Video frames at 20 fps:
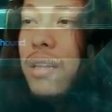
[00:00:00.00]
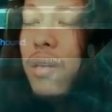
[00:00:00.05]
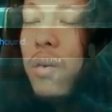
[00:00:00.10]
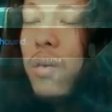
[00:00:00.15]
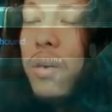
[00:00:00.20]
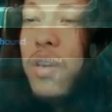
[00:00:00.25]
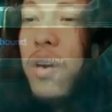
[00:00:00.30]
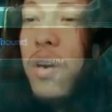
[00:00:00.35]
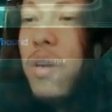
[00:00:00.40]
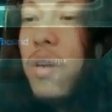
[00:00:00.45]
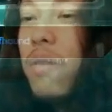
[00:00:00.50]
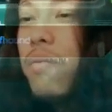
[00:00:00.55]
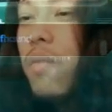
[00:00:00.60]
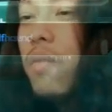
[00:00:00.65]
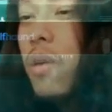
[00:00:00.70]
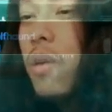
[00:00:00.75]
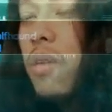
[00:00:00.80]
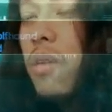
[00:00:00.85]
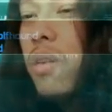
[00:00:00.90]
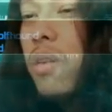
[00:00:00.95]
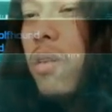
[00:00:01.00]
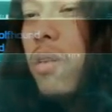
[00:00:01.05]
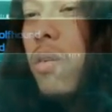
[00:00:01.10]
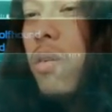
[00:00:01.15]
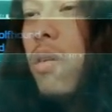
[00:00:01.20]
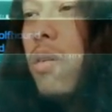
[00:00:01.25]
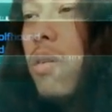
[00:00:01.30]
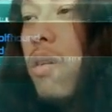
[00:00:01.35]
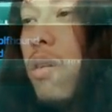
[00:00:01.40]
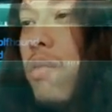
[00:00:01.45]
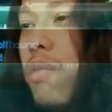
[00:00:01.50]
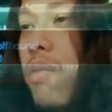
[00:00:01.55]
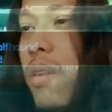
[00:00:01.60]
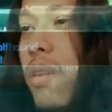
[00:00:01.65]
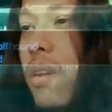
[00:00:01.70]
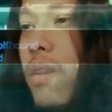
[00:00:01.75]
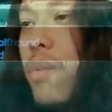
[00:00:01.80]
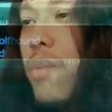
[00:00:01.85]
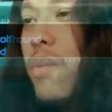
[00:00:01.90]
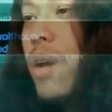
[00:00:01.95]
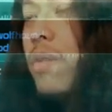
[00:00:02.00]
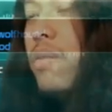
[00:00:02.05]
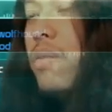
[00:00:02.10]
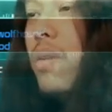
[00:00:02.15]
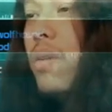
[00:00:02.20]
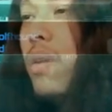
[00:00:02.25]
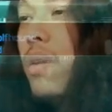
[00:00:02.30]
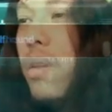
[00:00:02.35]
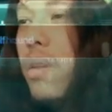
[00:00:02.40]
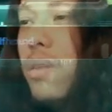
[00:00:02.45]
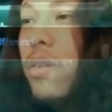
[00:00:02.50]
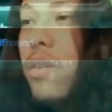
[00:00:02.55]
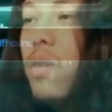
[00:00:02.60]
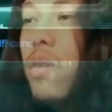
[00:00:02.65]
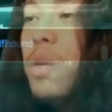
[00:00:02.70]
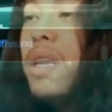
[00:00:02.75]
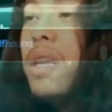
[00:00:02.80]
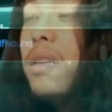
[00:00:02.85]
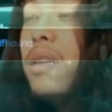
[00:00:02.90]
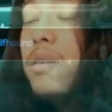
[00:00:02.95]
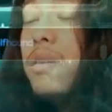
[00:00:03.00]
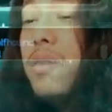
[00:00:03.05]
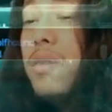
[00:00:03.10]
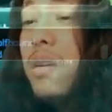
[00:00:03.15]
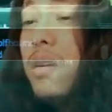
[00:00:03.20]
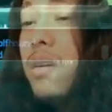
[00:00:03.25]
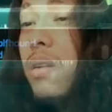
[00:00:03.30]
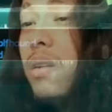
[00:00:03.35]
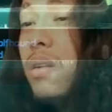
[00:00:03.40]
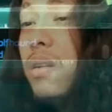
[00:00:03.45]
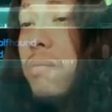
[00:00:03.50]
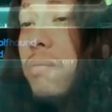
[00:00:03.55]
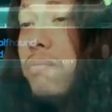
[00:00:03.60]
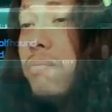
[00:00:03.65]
or you're comfortable or confident about hitting critical,